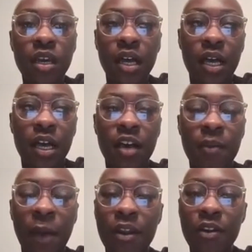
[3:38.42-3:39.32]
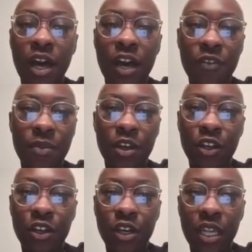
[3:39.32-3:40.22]
I don't know how
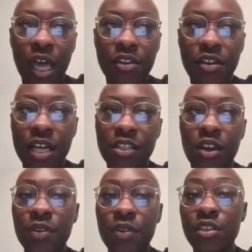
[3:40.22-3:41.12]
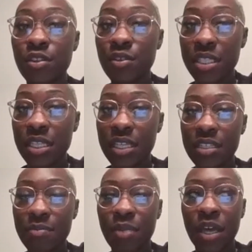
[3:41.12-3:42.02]
familiar a lot of you guys are with the U
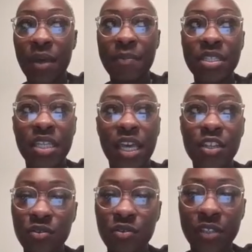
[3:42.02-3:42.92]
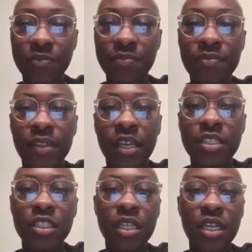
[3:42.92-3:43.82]
teach, but Miss Ezra,
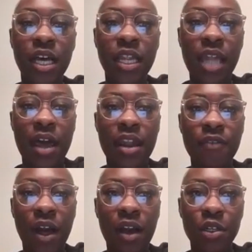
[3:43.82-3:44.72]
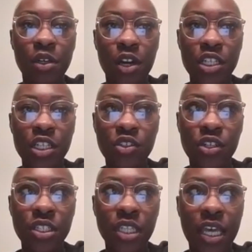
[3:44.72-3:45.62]
she did a lot of our card
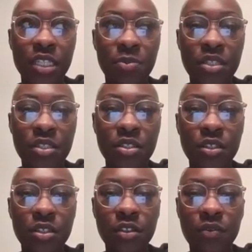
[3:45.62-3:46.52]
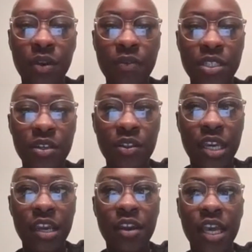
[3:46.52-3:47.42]
sorts at Spencer when I was still
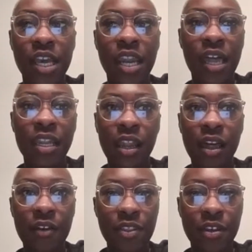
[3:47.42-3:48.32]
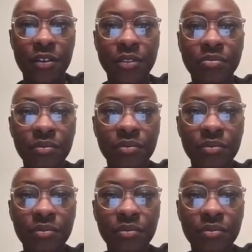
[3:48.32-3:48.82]
there, and I love them.